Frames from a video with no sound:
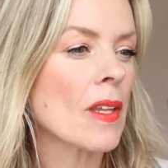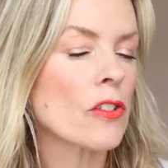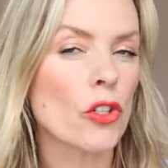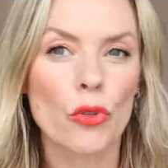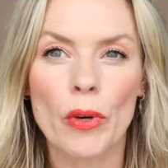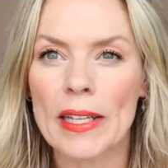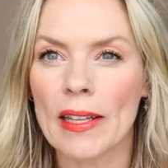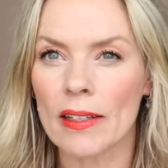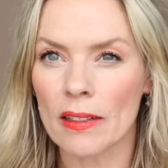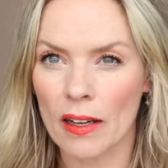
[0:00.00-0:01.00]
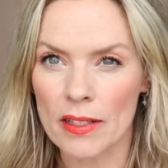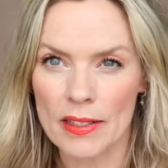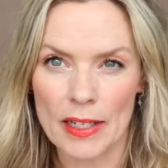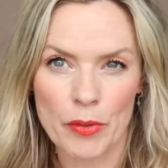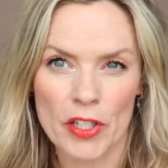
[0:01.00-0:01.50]
to create that nice
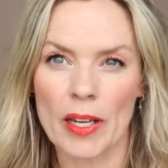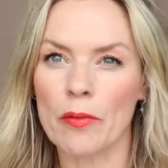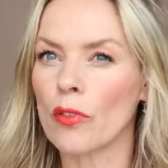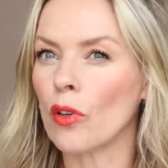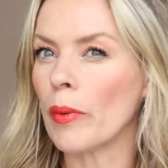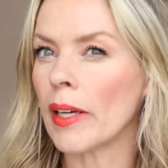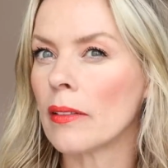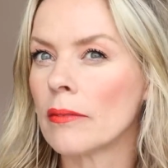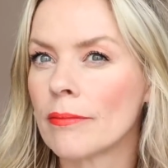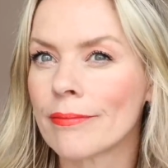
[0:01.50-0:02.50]
lip shape for me.